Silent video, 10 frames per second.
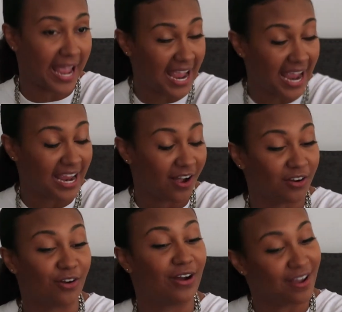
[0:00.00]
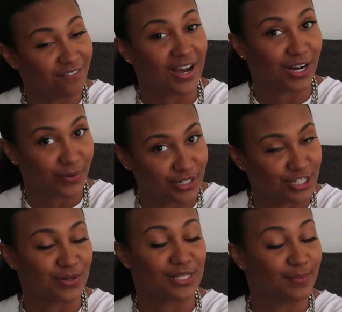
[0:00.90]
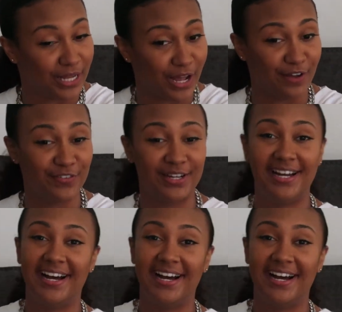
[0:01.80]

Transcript: Okay. Y'all can go ahead and follow her. Show her some love.